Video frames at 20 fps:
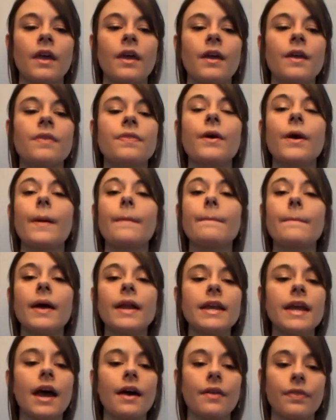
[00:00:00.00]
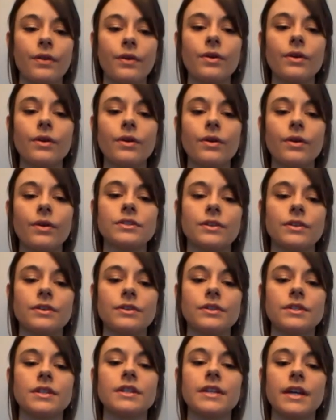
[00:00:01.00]
There are many ethical
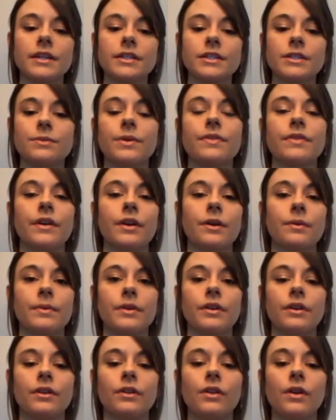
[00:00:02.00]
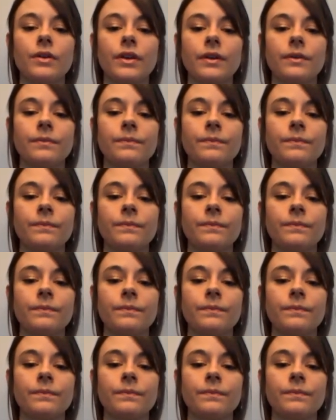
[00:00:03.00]
concerns connected with therapeutic cloning.